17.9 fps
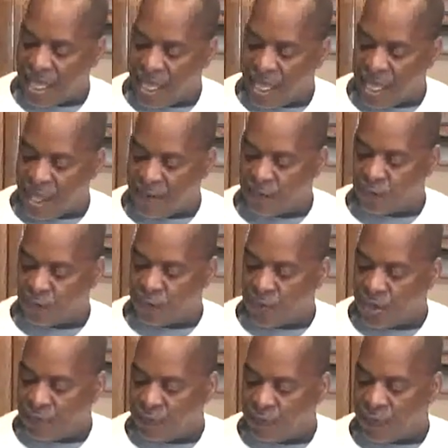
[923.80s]
and
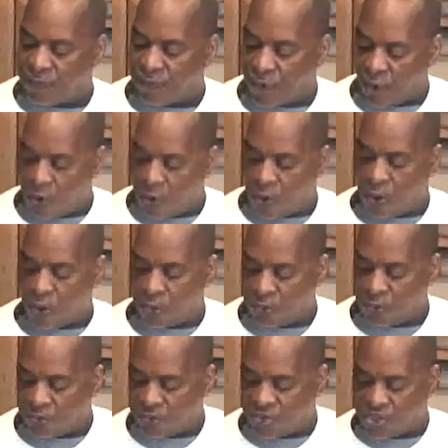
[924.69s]
with
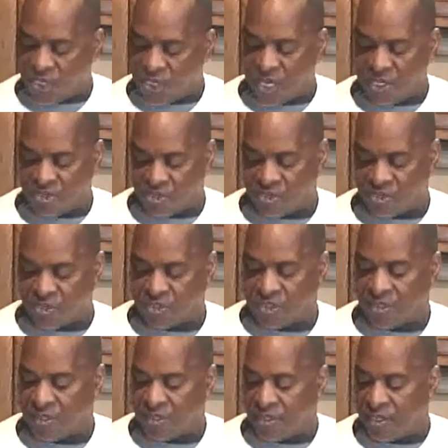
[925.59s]
all changes,
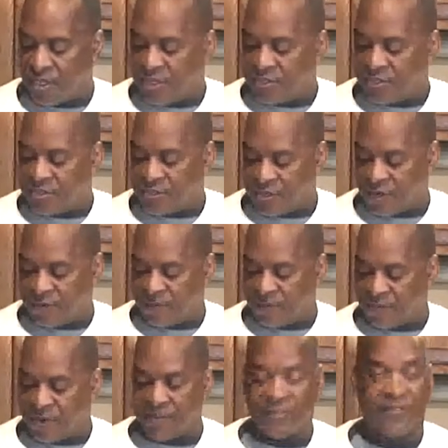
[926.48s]

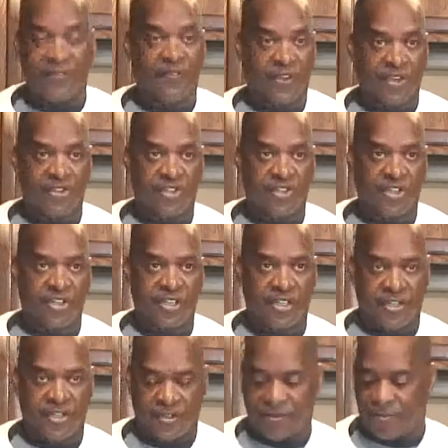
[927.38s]
self-preservation
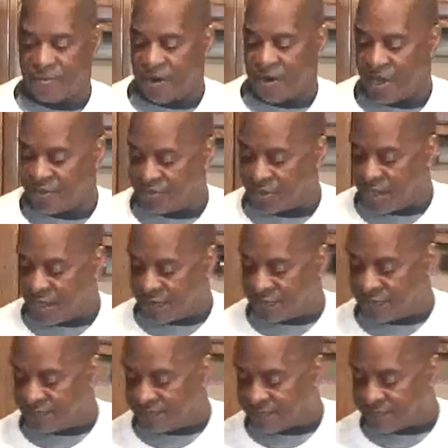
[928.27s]
is a
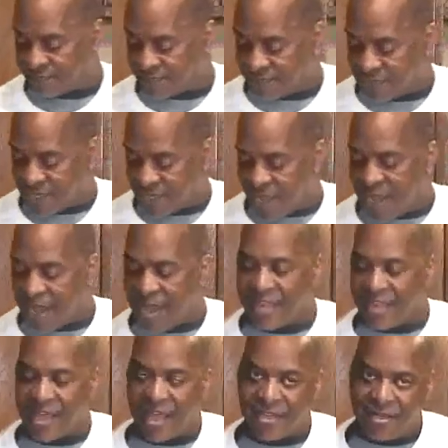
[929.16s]
process.
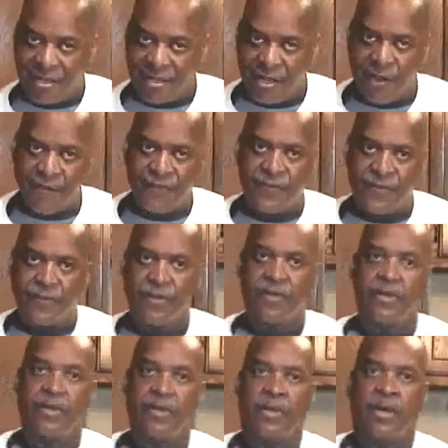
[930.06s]
I, I, I love,
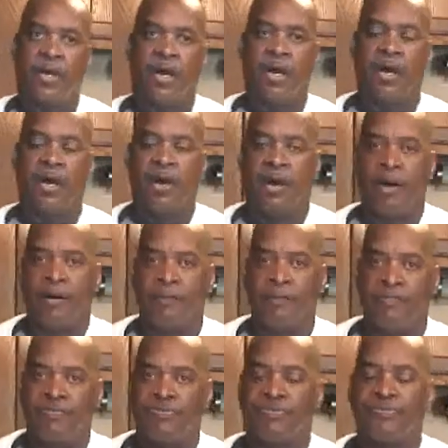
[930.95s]

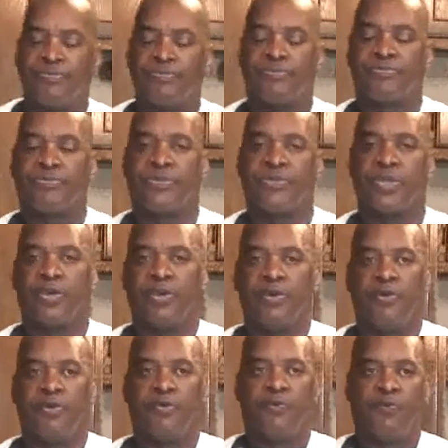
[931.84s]
um,
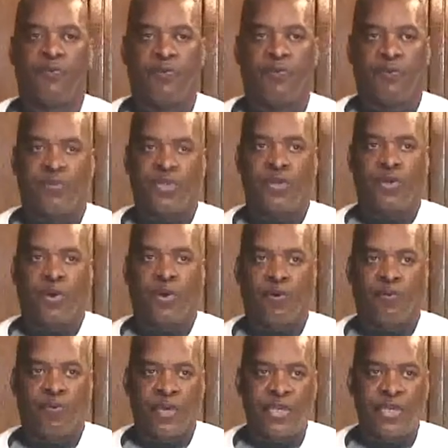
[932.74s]
you know,
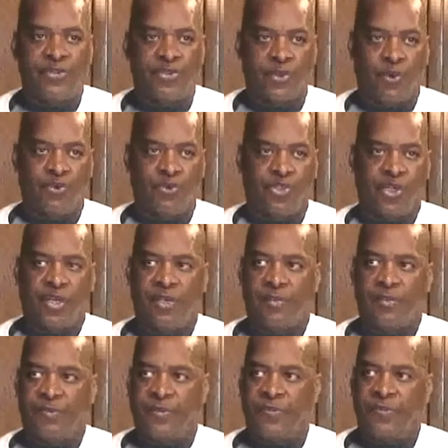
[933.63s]

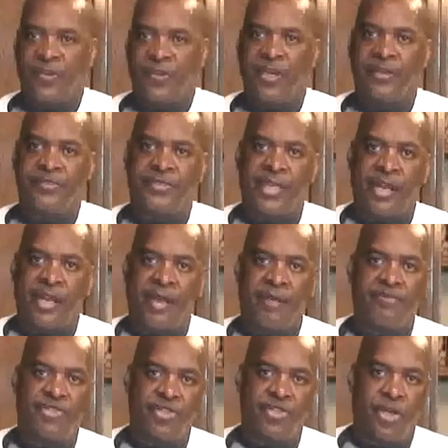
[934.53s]
researching the things that
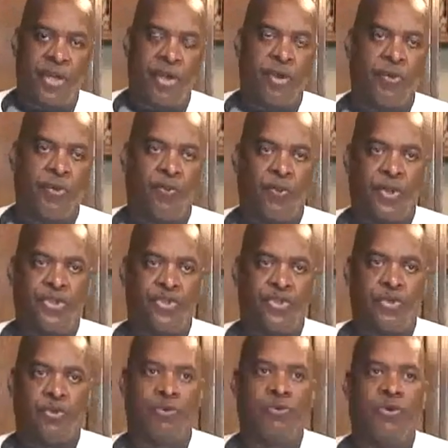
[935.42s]
I'm sharing with
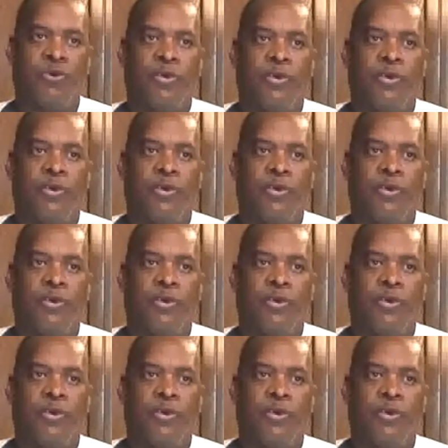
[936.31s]
you,